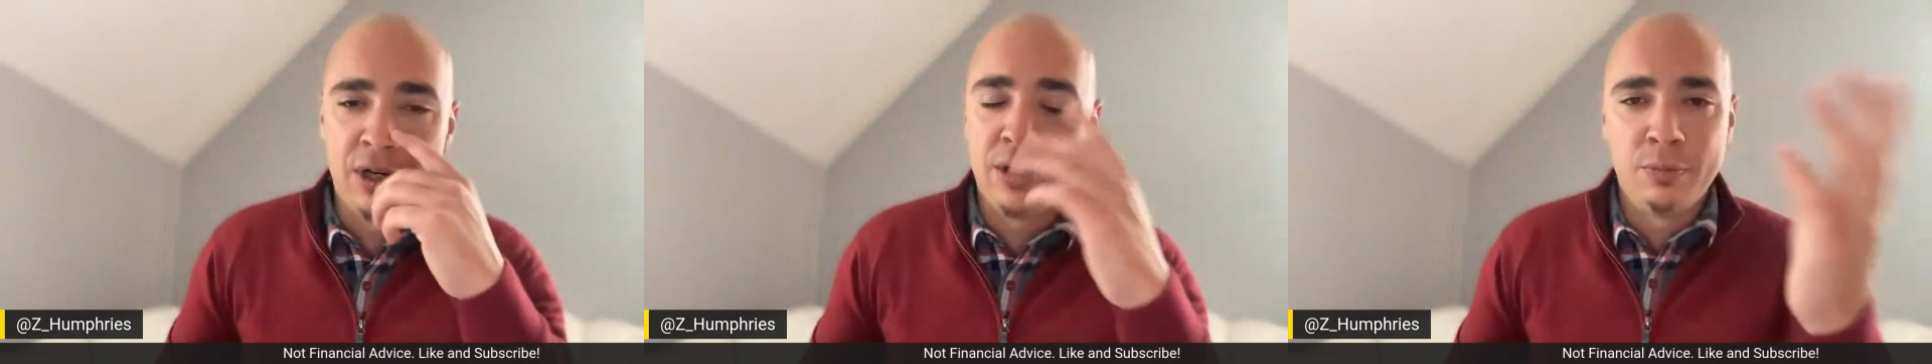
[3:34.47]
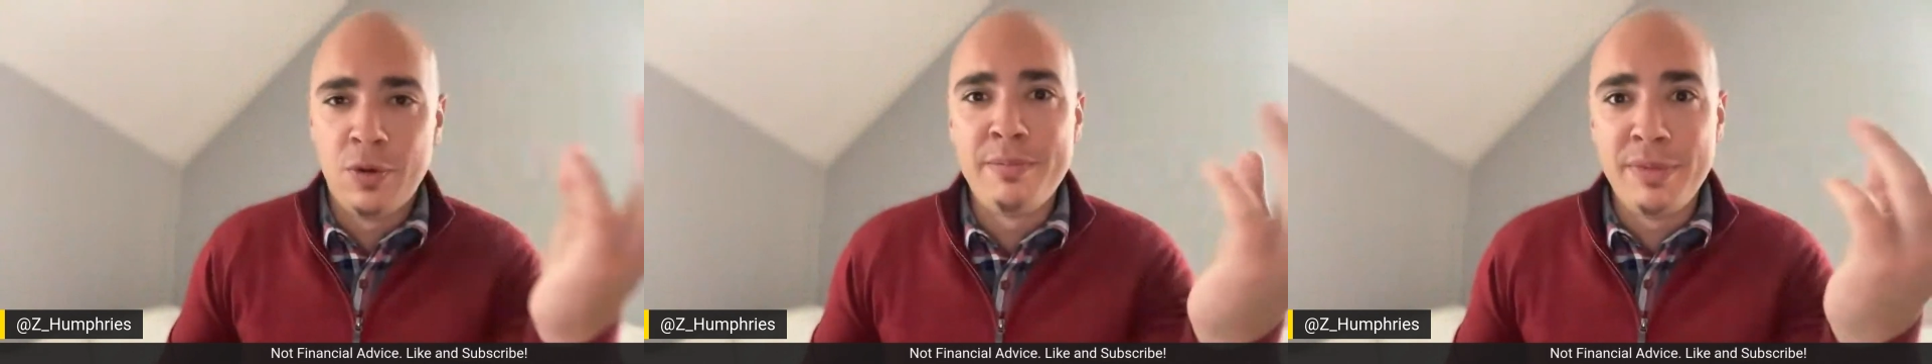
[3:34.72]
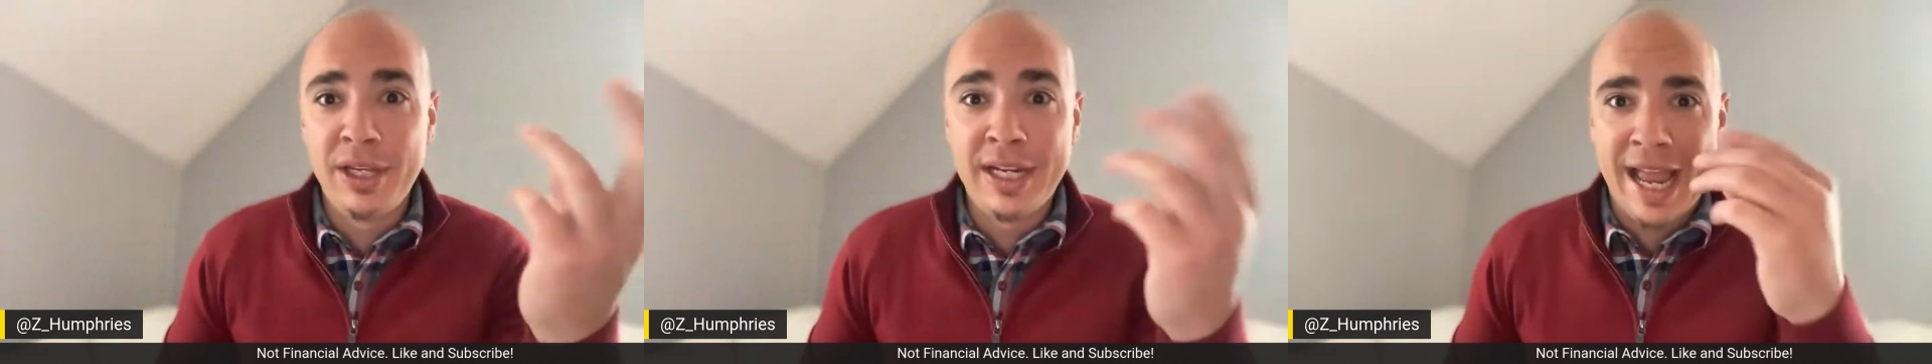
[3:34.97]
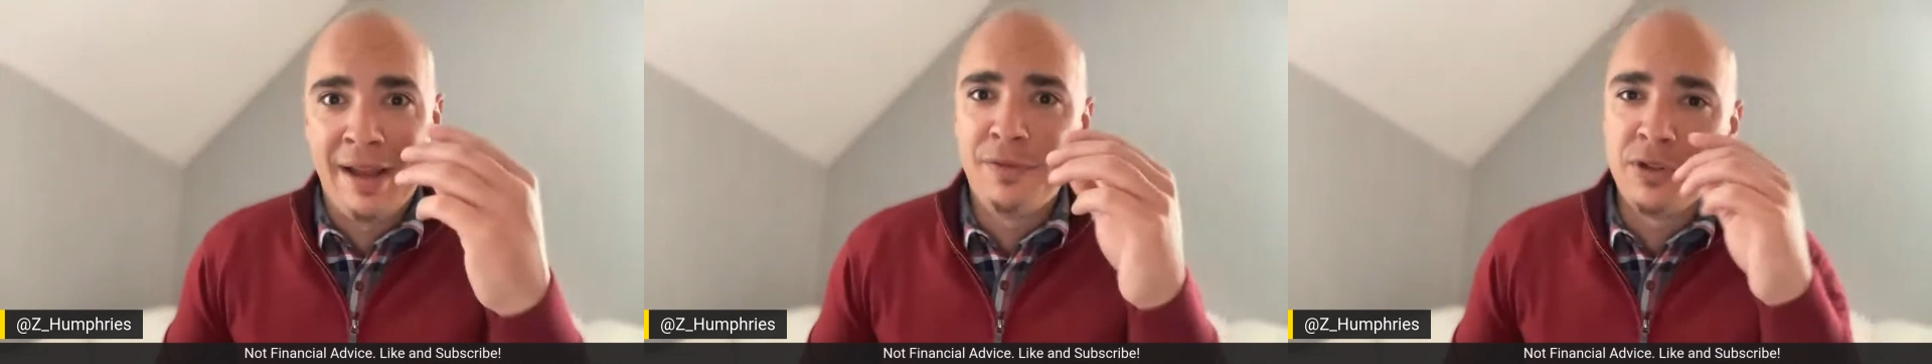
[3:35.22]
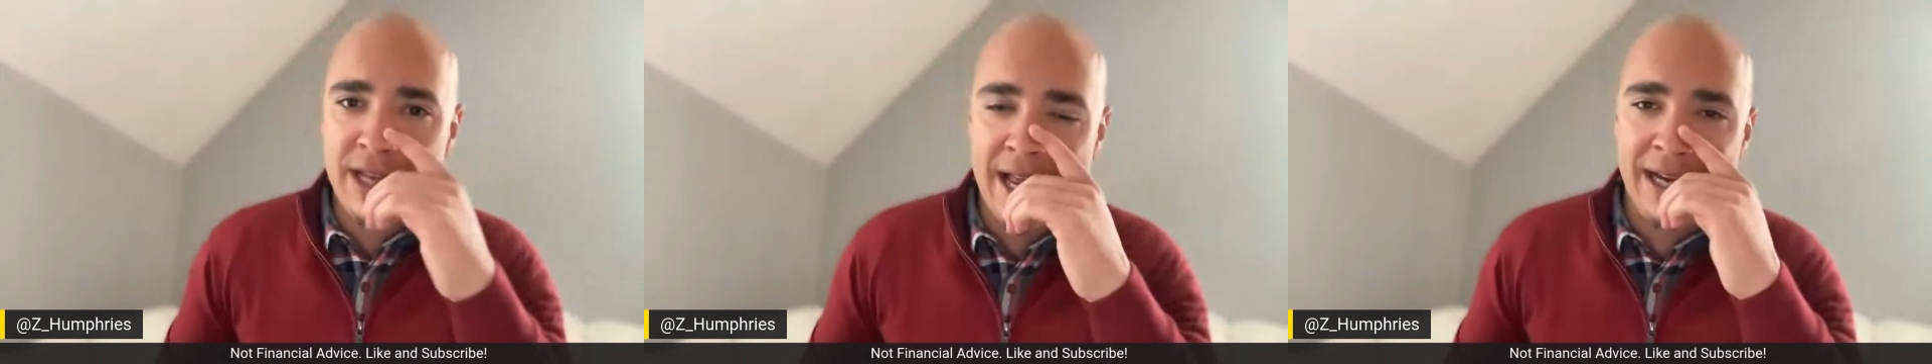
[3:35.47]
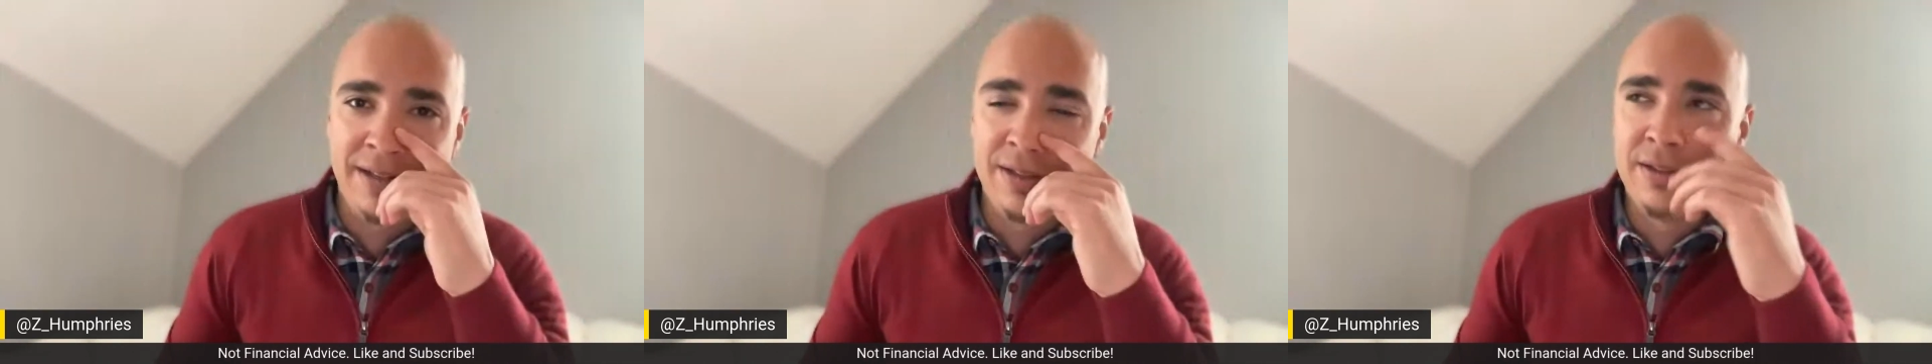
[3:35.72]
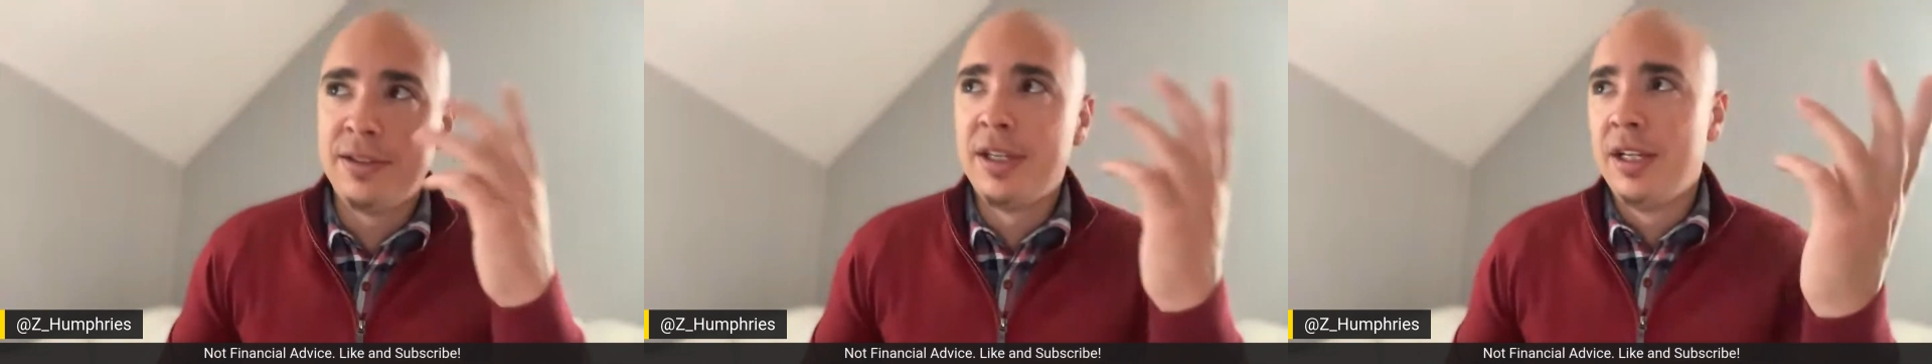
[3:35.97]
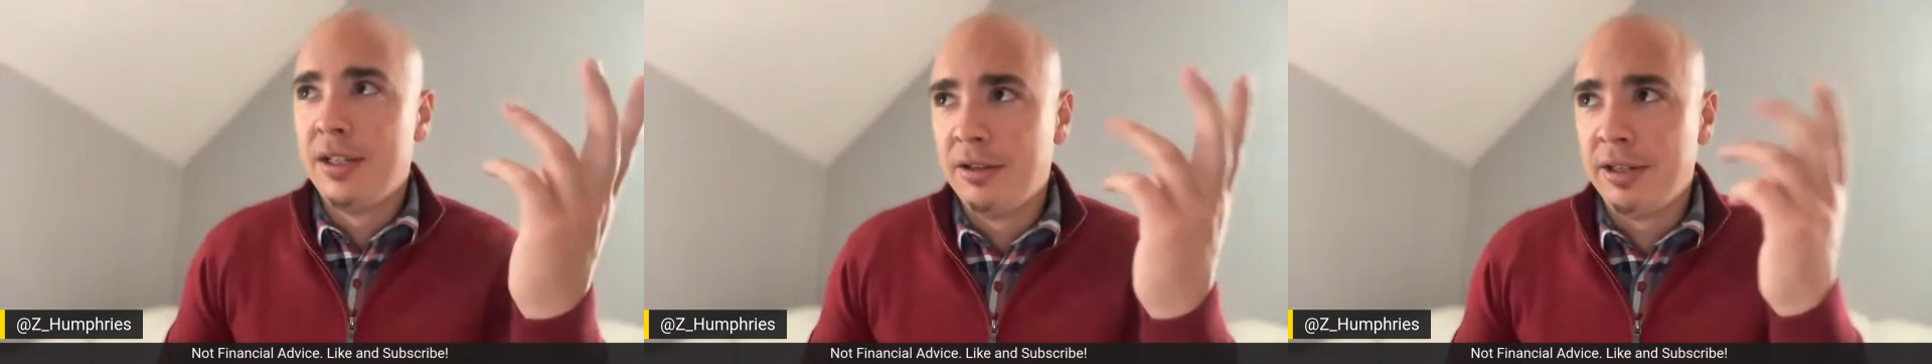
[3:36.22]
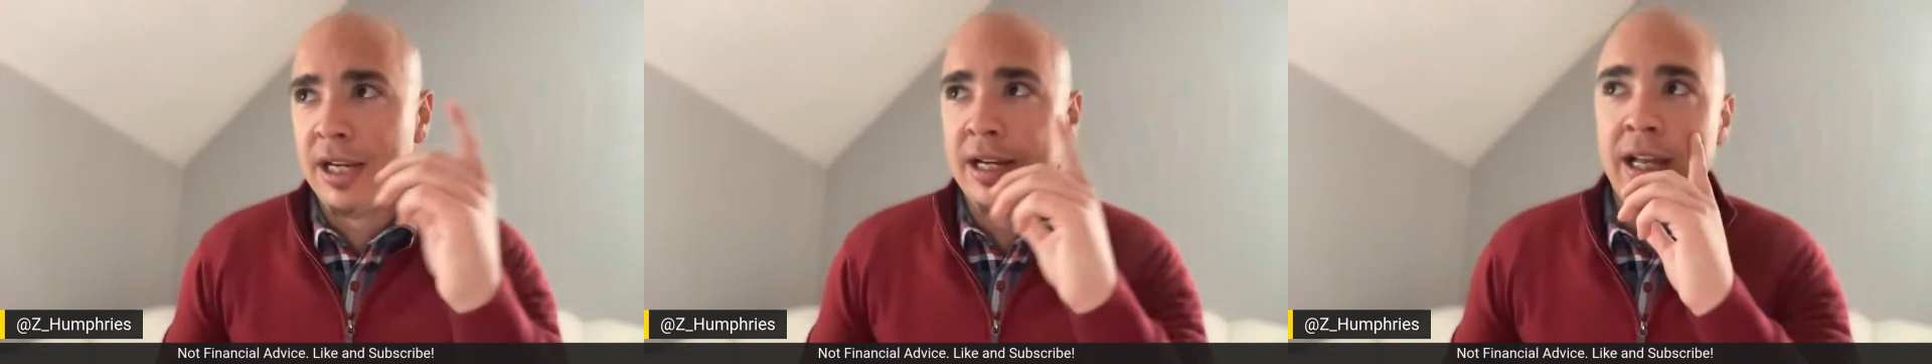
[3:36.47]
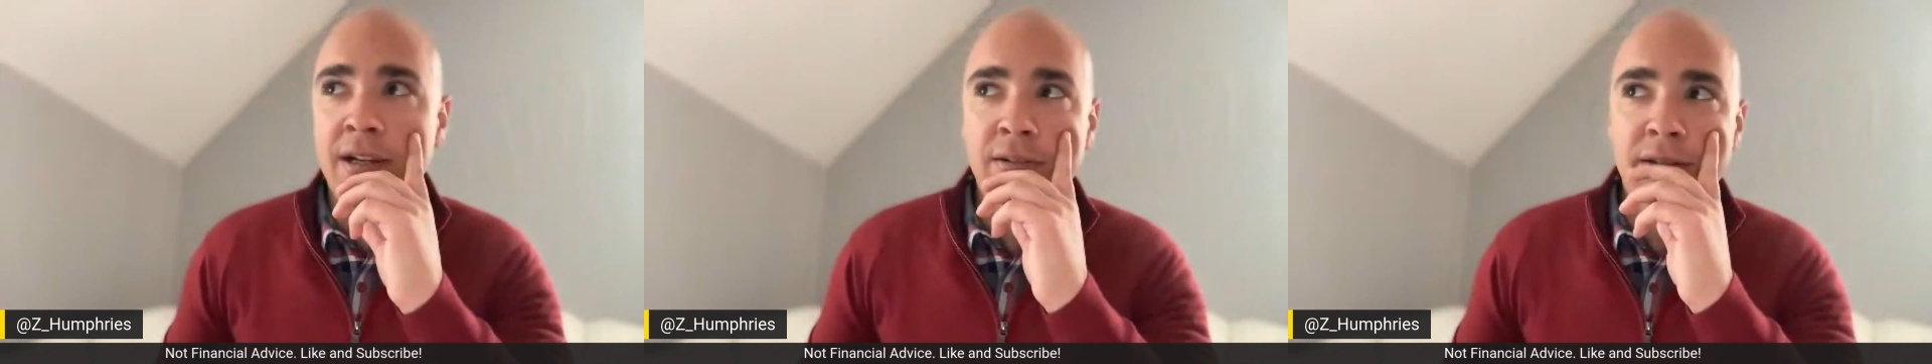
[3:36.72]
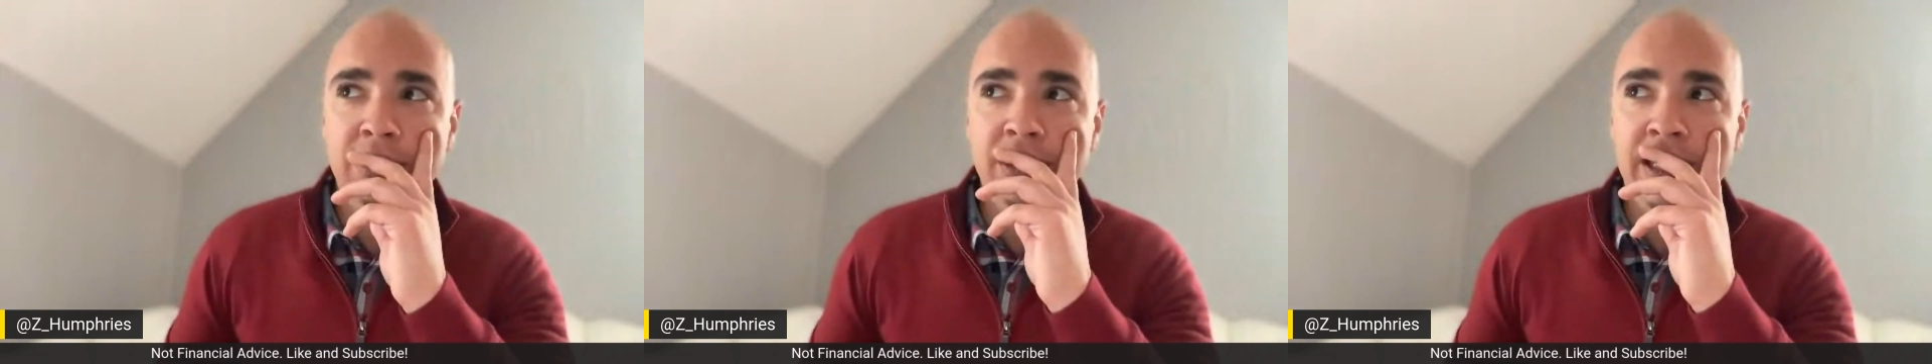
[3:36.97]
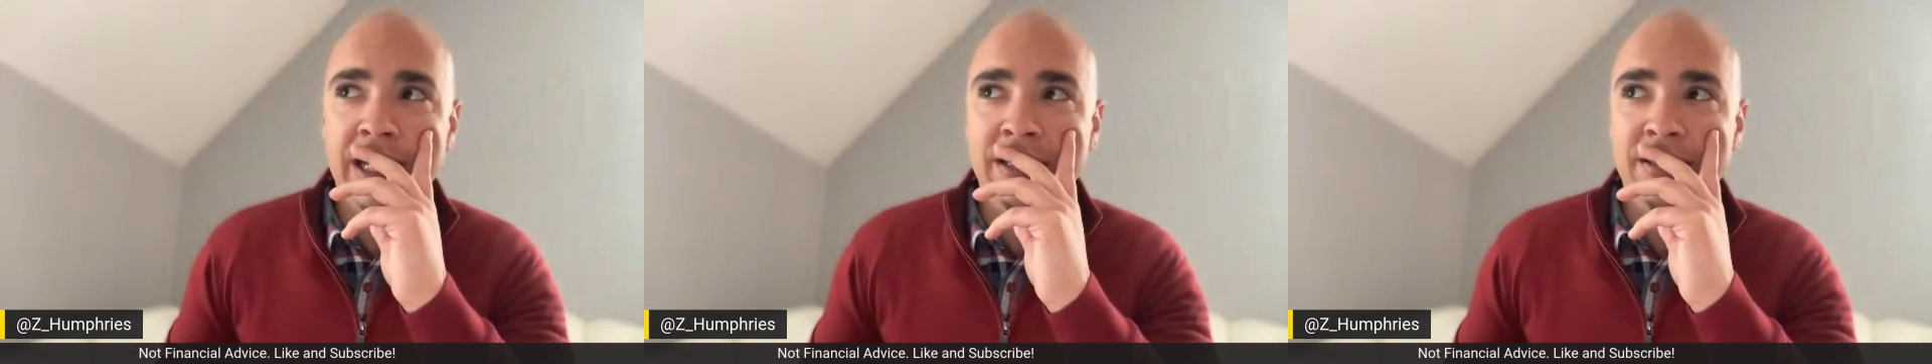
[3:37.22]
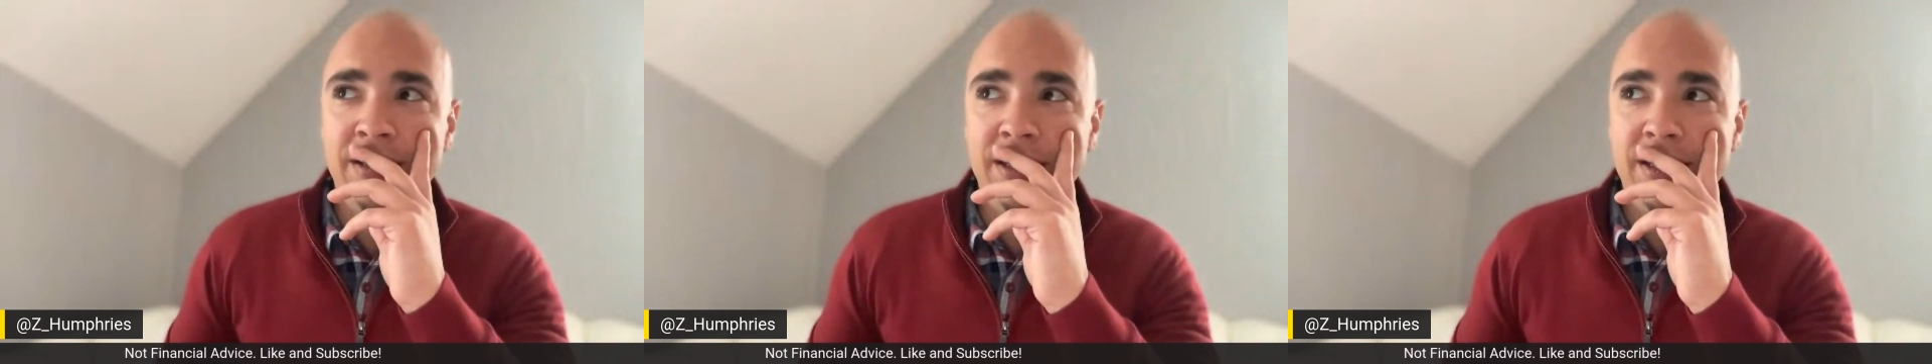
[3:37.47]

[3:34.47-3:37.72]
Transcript: or 1 million after taxes. Okay, now you're looking at